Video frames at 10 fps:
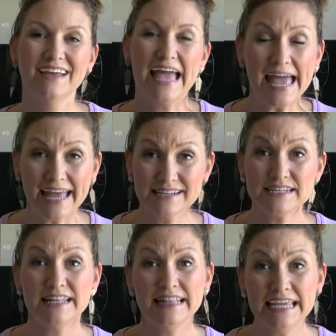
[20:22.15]
And
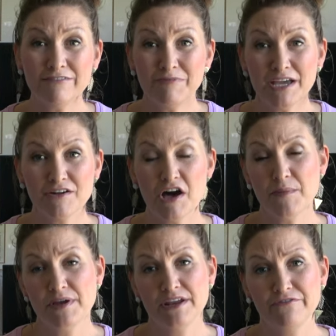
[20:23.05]
leave me a
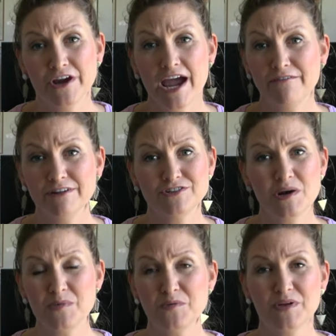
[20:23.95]
comment if you're having
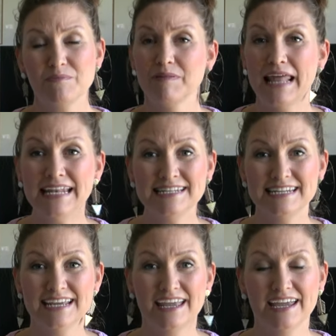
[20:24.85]
trouble with
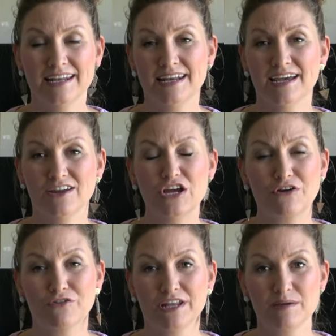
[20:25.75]
blending in
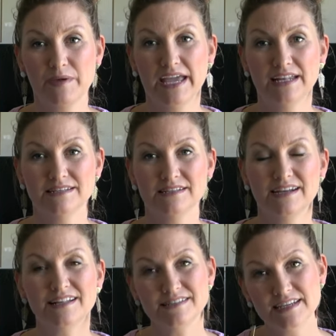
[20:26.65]
acrylic paints, and
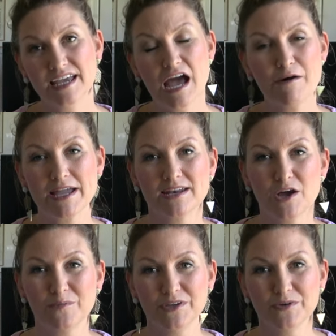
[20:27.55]
I'll see how I can
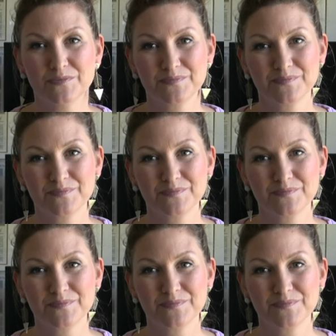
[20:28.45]
help you.